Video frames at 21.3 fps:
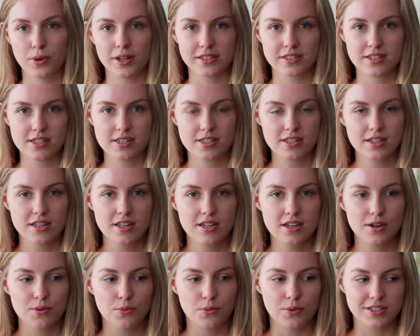
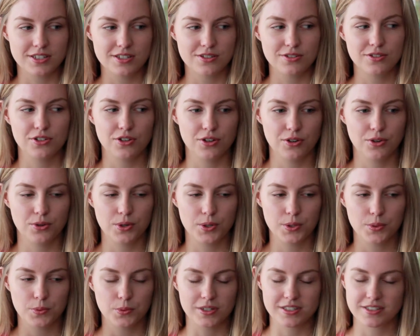once you
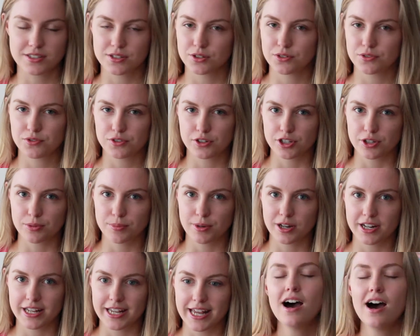know what's good for your
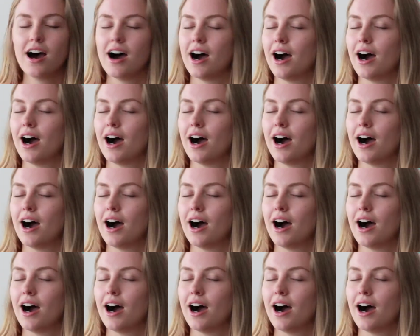body.